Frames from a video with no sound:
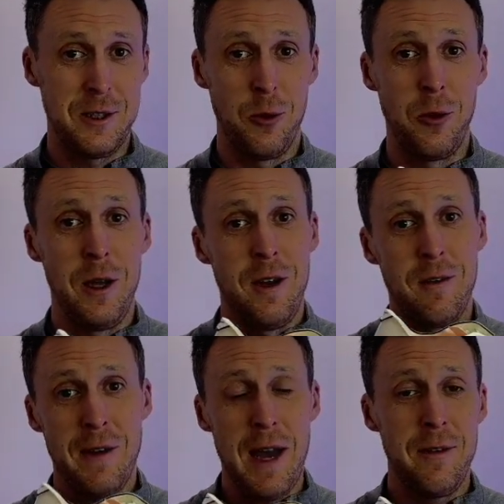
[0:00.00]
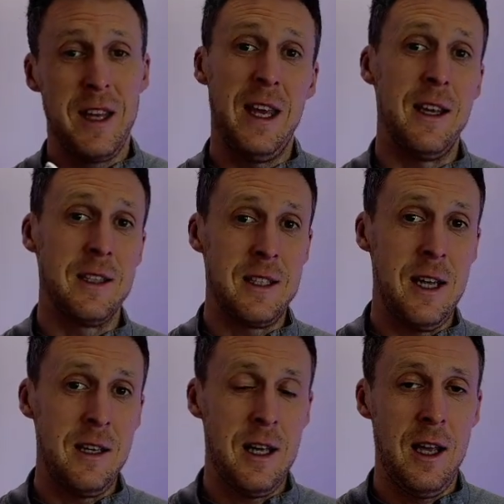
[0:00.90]
so 5k and
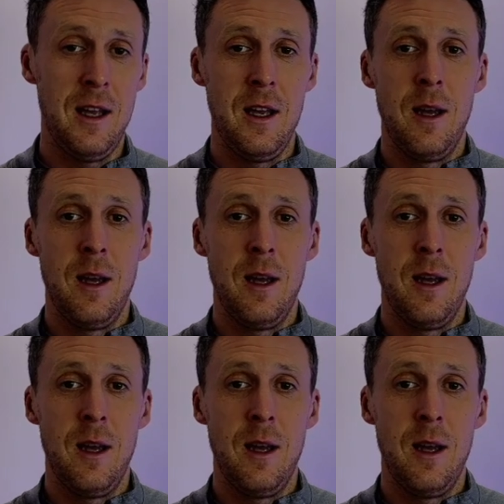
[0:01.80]
10k,